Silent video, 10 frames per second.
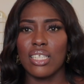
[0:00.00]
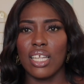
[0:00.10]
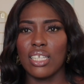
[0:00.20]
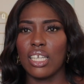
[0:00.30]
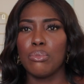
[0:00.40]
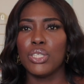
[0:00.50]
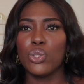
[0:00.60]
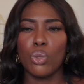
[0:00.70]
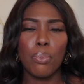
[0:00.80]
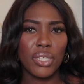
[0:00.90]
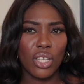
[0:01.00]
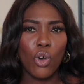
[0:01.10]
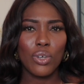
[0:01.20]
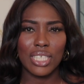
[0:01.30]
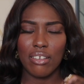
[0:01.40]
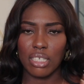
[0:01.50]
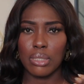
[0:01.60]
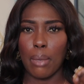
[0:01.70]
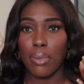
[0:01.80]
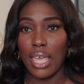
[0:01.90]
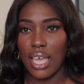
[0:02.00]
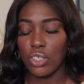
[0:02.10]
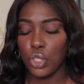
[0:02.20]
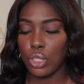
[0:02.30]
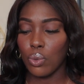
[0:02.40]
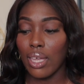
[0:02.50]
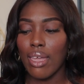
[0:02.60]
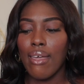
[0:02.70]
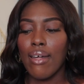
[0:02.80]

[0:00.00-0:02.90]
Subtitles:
Like they can be sweet, but they always have some type of edge to it.